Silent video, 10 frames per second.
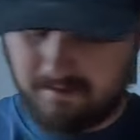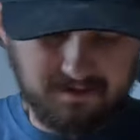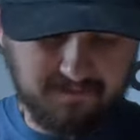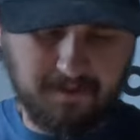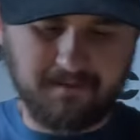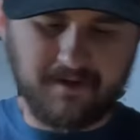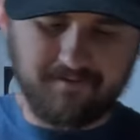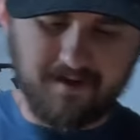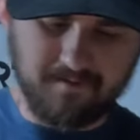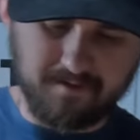it's been my
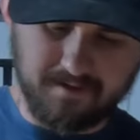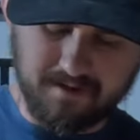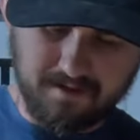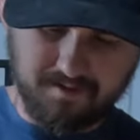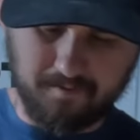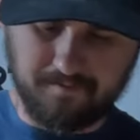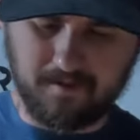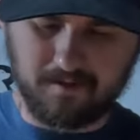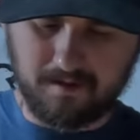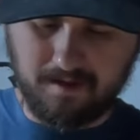favorite so
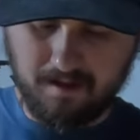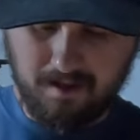far.